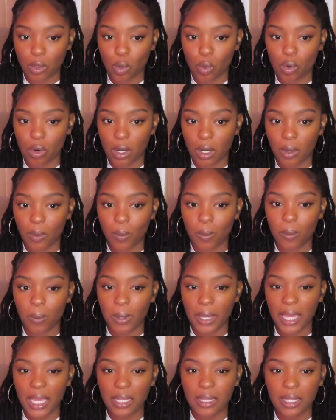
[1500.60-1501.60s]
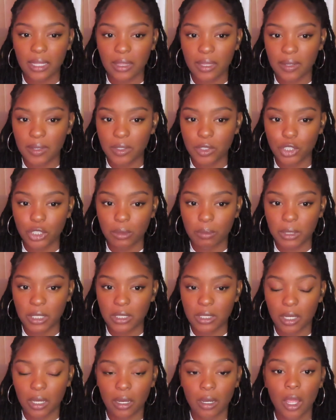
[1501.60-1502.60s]
or way that things should be
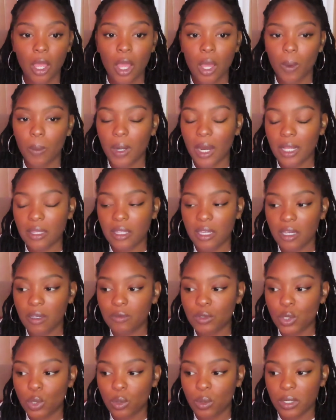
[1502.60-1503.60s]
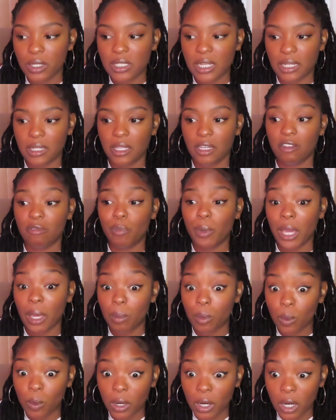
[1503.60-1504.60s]
done. When I think of Taurus, I think of
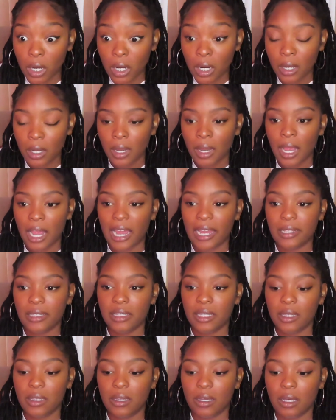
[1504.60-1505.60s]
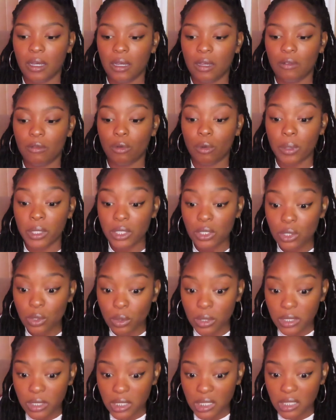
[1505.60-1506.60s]
paperwork, I think of
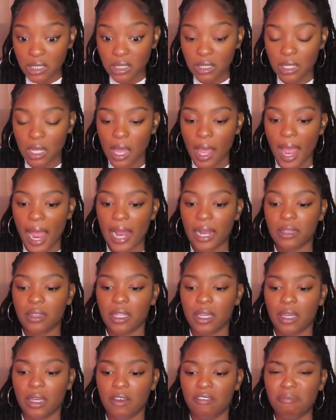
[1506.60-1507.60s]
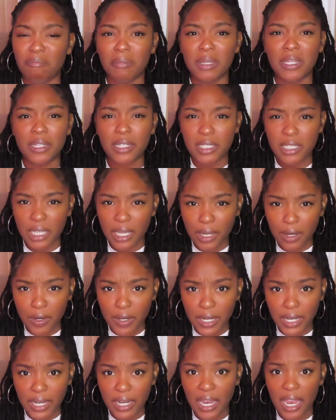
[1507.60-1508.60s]
resources, I think of
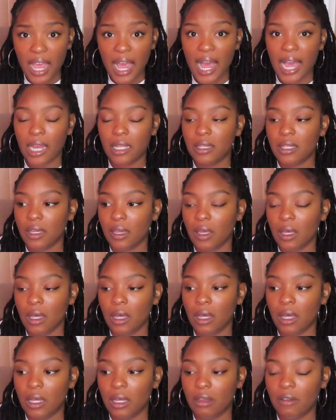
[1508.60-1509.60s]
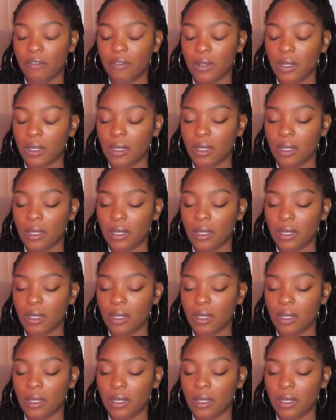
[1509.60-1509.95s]
military, I think of